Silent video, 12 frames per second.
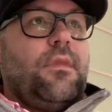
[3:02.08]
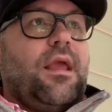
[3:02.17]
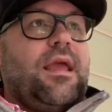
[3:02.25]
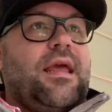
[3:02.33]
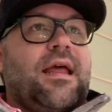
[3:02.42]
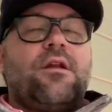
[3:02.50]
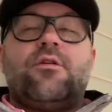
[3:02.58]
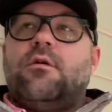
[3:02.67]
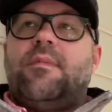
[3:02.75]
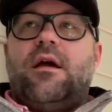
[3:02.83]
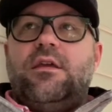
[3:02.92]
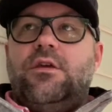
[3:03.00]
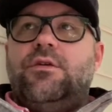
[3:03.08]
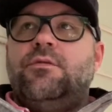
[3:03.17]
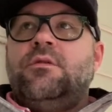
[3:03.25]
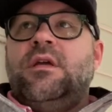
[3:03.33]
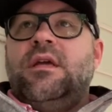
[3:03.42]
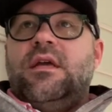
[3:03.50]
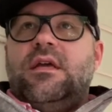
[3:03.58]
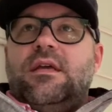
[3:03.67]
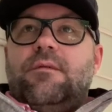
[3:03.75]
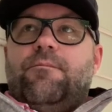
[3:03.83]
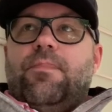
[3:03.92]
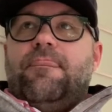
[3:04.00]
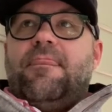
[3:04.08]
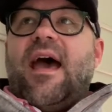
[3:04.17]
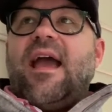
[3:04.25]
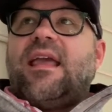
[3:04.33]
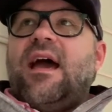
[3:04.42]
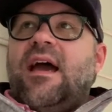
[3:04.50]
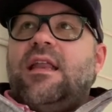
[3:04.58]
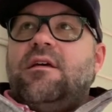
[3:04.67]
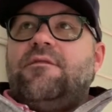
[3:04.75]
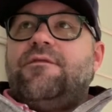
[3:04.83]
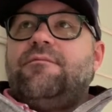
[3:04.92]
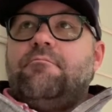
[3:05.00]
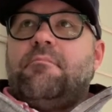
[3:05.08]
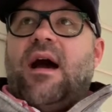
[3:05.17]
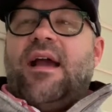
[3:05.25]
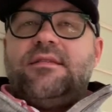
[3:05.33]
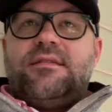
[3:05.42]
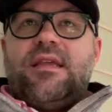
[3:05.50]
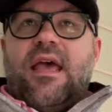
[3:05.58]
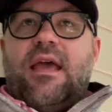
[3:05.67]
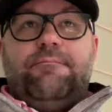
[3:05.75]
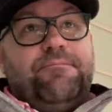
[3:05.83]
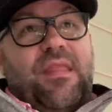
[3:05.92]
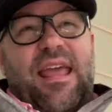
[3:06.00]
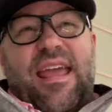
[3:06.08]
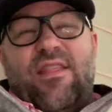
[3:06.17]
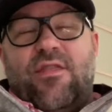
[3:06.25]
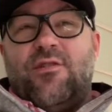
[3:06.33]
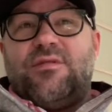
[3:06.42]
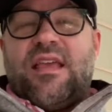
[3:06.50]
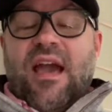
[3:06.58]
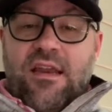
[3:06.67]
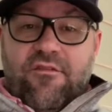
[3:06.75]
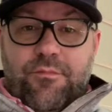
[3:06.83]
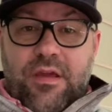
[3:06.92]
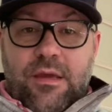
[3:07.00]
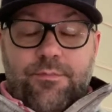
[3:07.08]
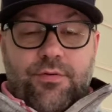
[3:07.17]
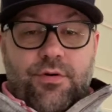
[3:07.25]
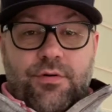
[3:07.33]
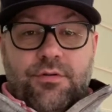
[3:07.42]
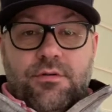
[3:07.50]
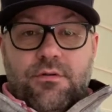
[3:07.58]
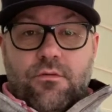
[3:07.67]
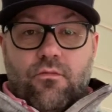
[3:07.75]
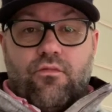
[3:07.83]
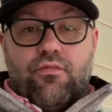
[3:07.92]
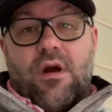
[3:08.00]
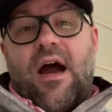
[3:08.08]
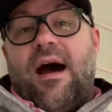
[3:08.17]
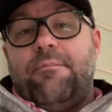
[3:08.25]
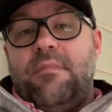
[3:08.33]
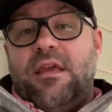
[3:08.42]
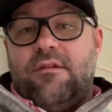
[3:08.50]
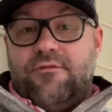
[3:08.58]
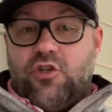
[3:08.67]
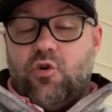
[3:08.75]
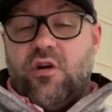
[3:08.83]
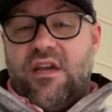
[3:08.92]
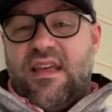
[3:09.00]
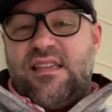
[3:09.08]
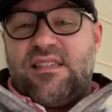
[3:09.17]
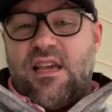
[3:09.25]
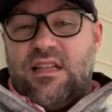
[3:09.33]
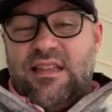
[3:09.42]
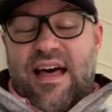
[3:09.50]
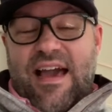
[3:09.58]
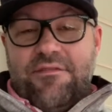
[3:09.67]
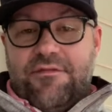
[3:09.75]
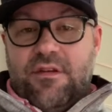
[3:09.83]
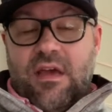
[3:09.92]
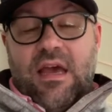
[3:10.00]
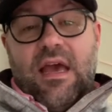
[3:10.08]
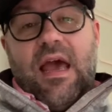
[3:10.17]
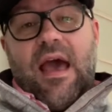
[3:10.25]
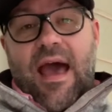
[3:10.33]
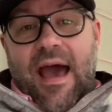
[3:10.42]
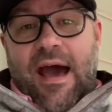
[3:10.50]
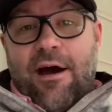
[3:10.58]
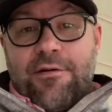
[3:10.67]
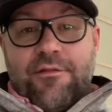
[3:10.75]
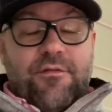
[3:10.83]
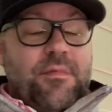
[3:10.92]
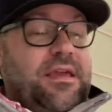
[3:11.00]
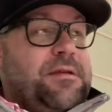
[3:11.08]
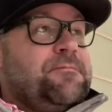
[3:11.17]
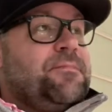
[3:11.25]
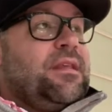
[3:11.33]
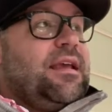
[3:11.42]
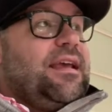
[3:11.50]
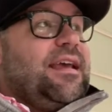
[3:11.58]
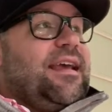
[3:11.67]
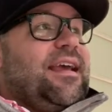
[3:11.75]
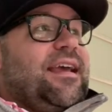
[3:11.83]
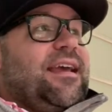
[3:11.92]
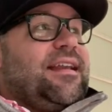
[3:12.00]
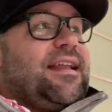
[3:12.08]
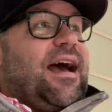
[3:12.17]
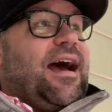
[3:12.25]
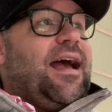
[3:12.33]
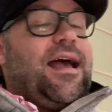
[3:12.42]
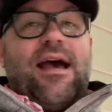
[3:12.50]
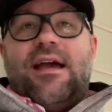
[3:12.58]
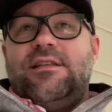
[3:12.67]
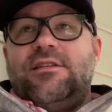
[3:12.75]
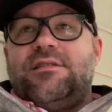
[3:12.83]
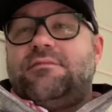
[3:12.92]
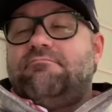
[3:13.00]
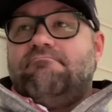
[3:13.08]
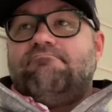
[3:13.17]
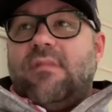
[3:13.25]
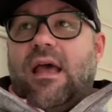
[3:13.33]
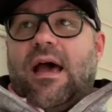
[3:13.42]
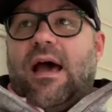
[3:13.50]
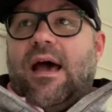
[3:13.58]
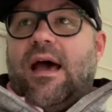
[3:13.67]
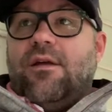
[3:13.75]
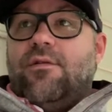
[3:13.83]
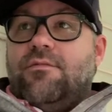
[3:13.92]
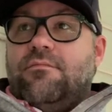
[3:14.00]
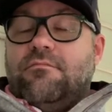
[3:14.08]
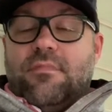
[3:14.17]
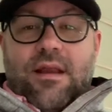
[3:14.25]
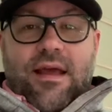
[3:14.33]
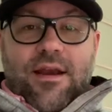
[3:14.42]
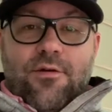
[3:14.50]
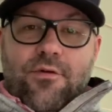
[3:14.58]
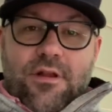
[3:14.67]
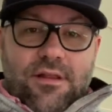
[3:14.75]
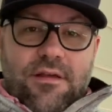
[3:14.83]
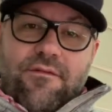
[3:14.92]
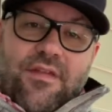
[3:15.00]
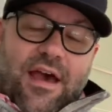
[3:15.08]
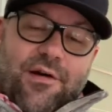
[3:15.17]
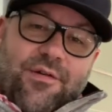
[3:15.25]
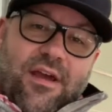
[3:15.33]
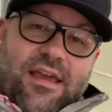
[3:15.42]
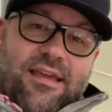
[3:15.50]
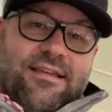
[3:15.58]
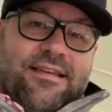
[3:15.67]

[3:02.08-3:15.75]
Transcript: And I don't know about you, that kind of mindset and those kind of people rob me of joy. They suck life out of me. And I don't want to live that way.